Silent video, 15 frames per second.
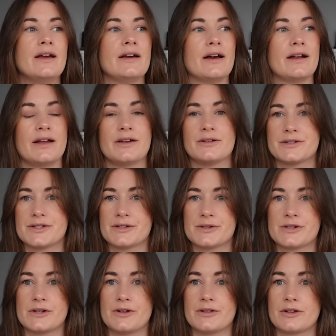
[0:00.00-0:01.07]
and I also
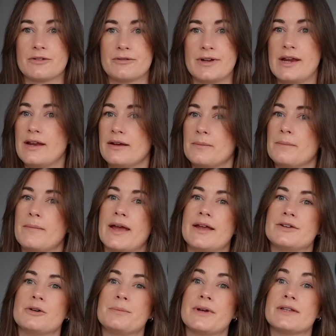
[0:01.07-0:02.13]
saw the green
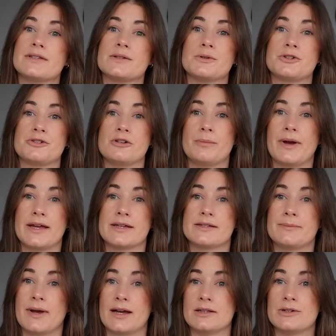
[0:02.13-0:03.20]
made up into a True Bias
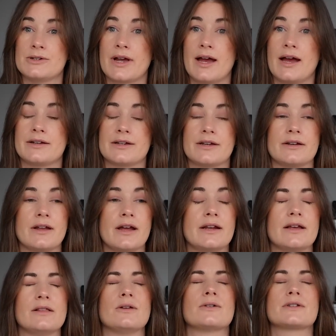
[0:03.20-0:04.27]
Marlowe cardigan, and
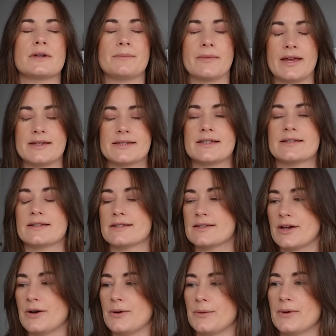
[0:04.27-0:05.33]
it looked amazing.
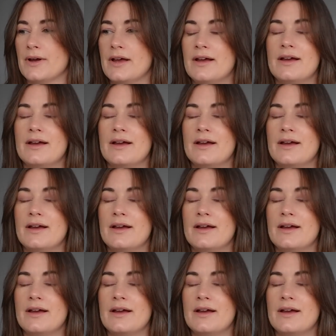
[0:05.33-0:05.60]
So